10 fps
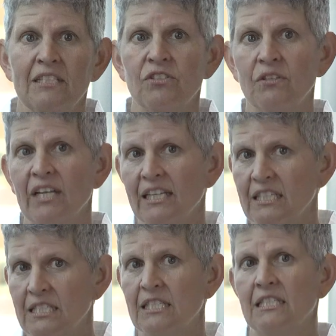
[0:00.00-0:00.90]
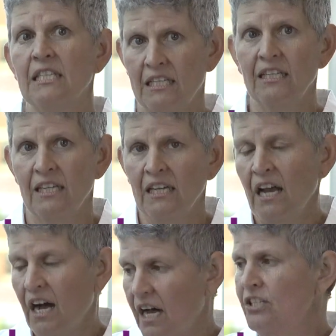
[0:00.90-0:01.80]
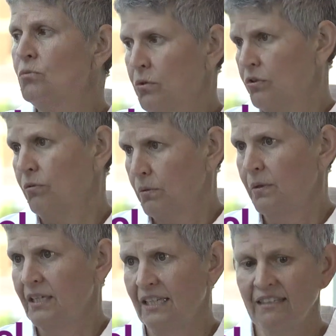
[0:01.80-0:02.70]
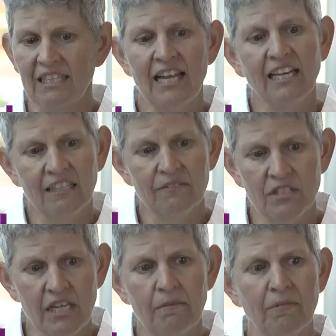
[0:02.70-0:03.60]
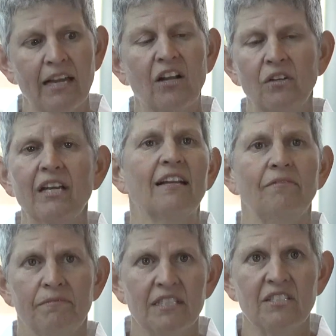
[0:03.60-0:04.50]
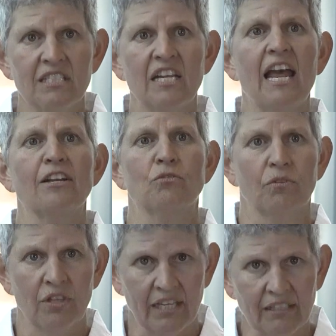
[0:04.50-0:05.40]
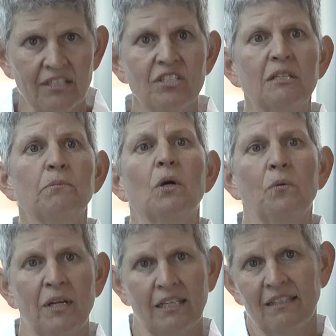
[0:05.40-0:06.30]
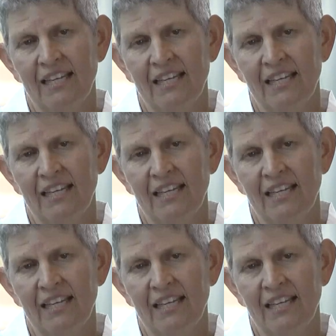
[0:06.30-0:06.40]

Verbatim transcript: And so they get to see us work through it. And then that gives them, like, okay, this is a natural thing. Let's keep going.